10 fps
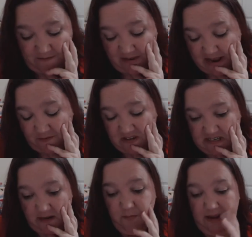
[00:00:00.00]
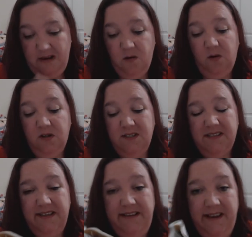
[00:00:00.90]
I've never done
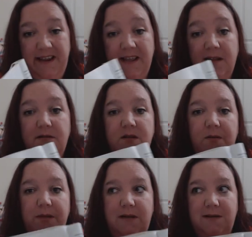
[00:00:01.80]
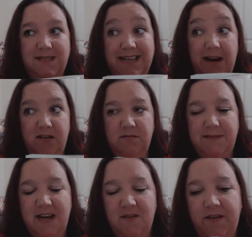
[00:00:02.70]
buttonholes knitting, so I'm a little
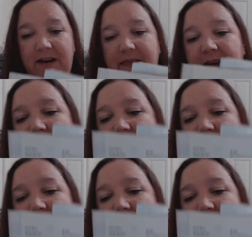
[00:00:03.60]
scared, terrified